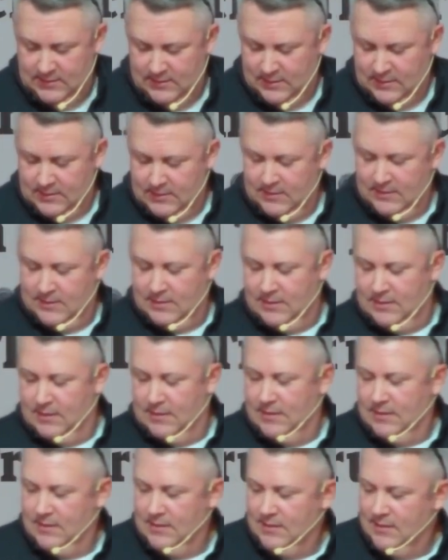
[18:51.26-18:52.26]

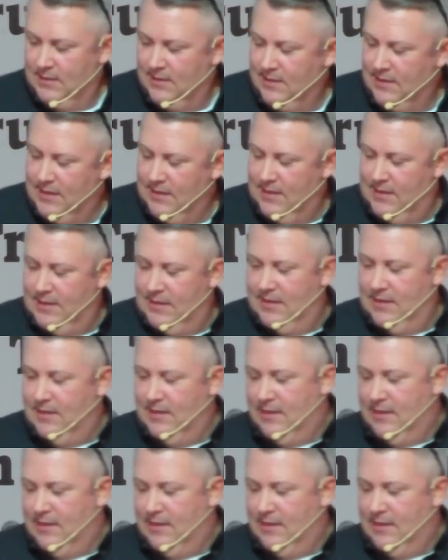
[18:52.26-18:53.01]
[no speech]